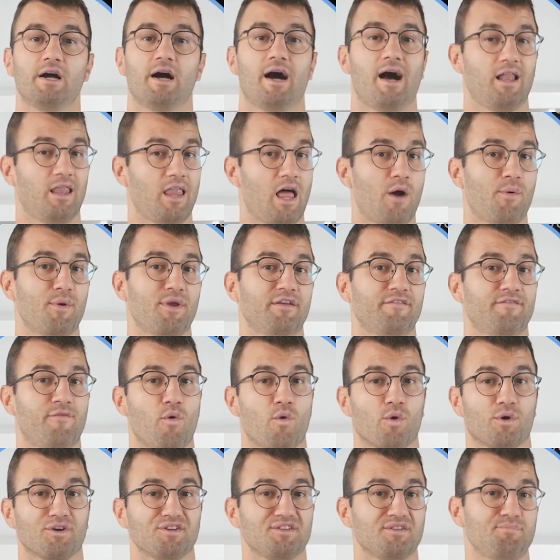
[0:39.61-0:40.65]
allowing
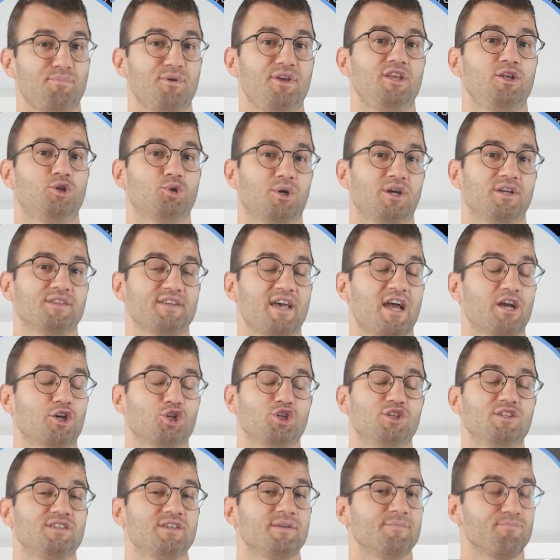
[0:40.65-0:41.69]
for speedy
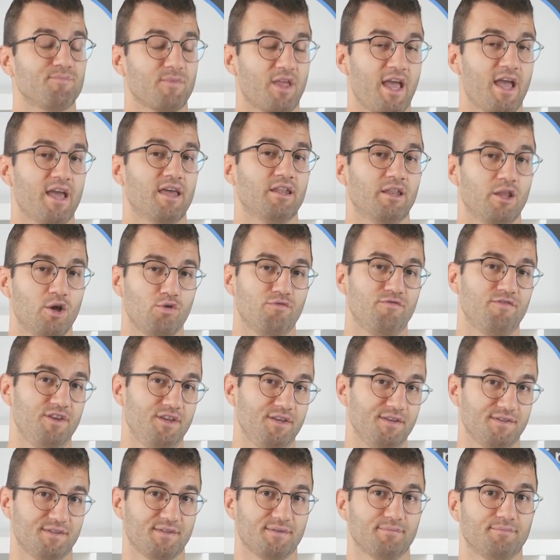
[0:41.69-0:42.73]
transactions and low
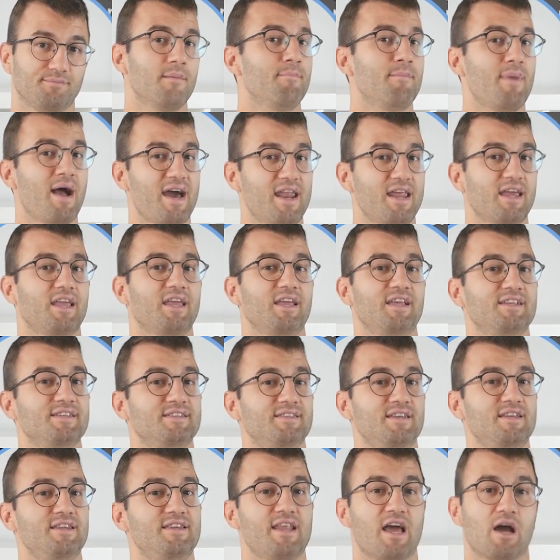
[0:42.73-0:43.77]
fees. Matic is
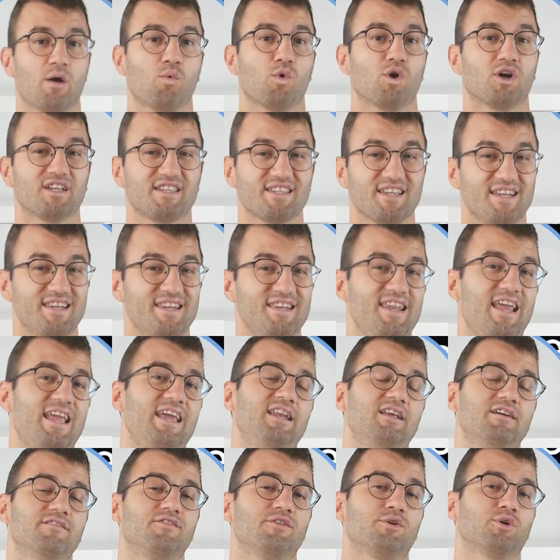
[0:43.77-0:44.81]
the network's
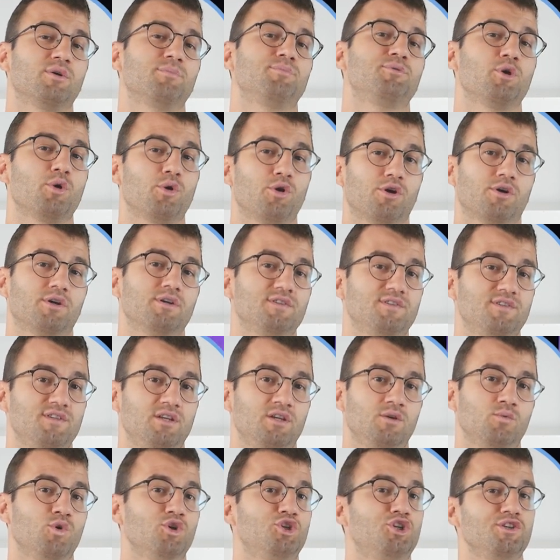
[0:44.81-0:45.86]
native
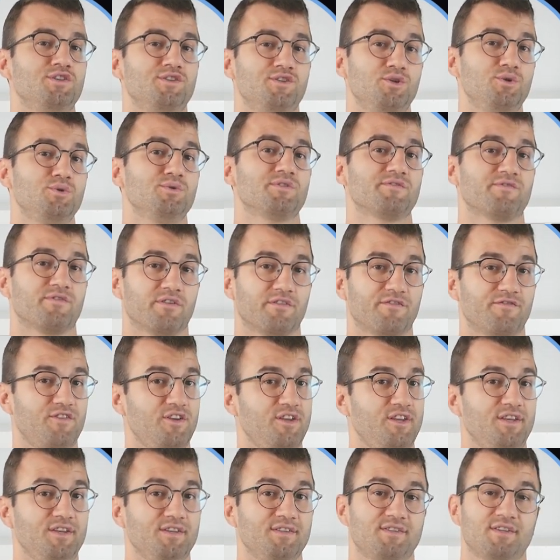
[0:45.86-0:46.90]
cryptocurrency, which is used for
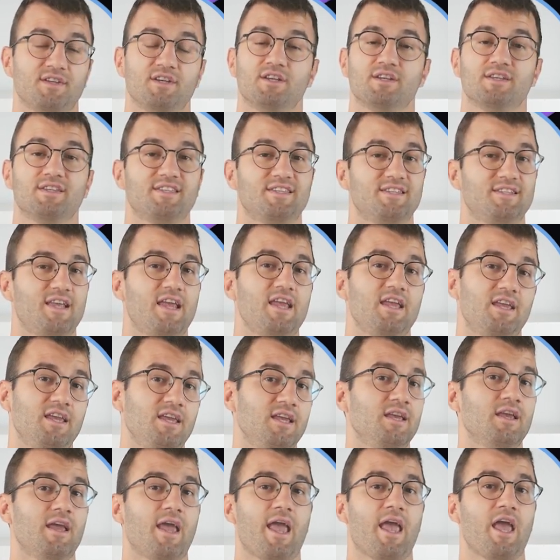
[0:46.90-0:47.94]
fees,
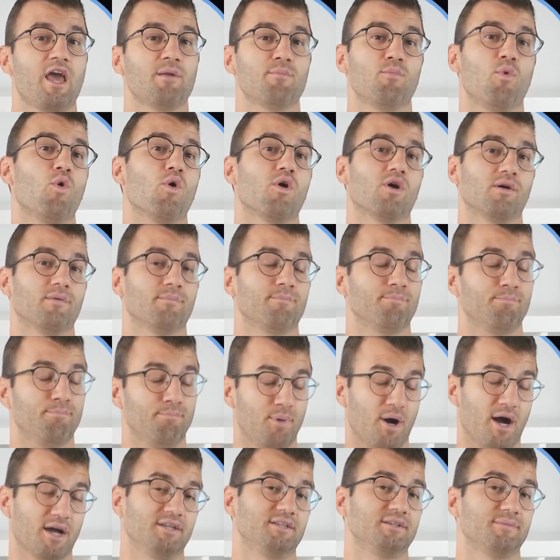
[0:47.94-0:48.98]
staking, and more.
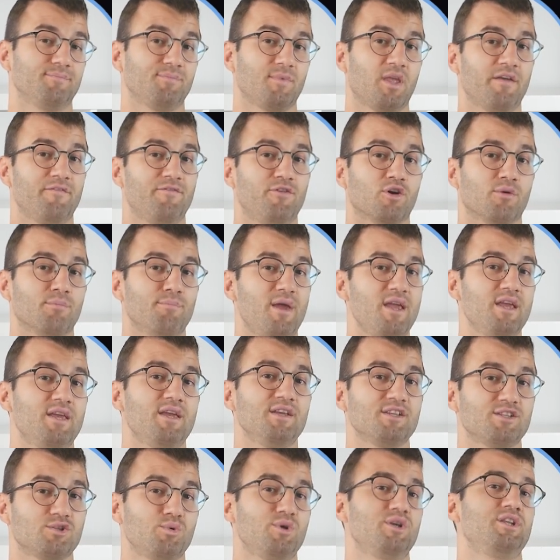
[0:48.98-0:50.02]
But if you're
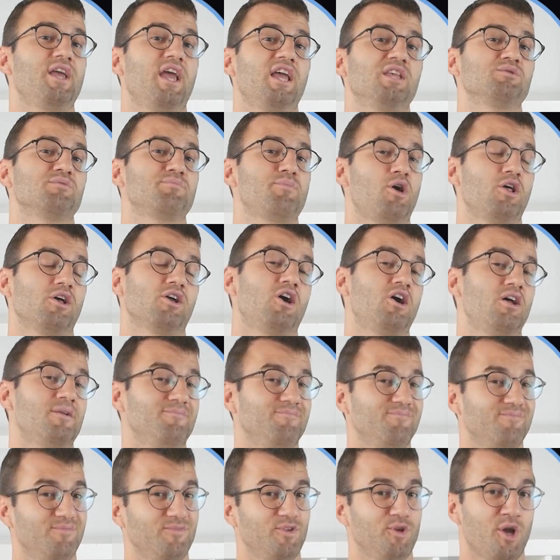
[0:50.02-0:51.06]
making sweet gains with Polygon,
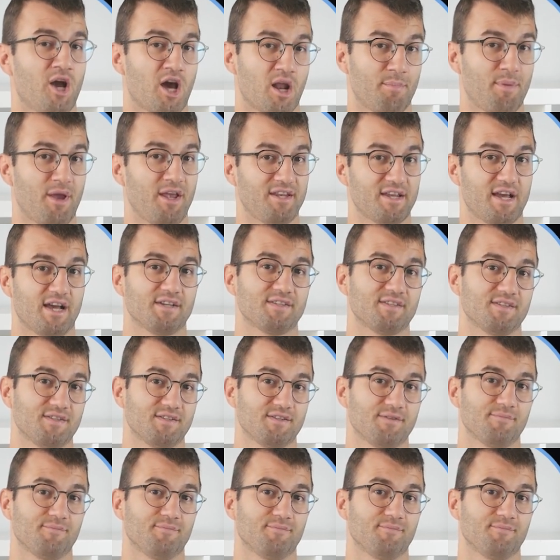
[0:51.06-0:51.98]
you gotta pay taxes.